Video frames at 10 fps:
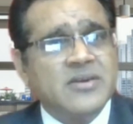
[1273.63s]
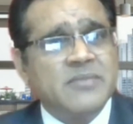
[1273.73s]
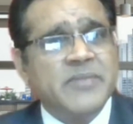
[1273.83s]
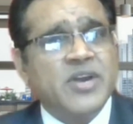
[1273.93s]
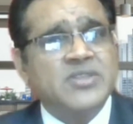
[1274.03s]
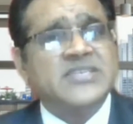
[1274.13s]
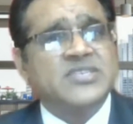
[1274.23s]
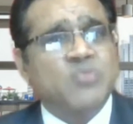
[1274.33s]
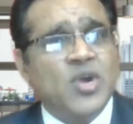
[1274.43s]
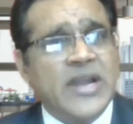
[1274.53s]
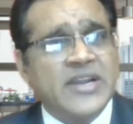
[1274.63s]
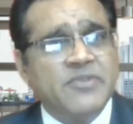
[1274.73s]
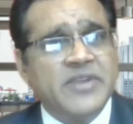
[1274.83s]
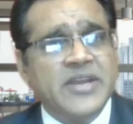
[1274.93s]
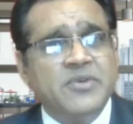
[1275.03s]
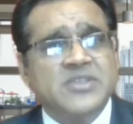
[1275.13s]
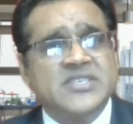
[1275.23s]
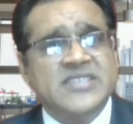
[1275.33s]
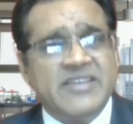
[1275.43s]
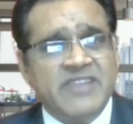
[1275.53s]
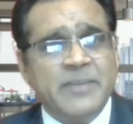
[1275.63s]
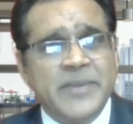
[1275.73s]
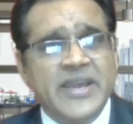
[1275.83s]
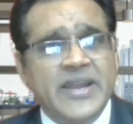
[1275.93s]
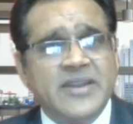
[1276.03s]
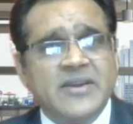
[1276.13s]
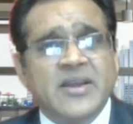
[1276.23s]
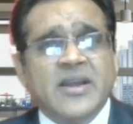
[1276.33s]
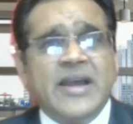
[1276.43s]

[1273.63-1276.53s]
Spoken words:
because it's a small activity. You are just developing it.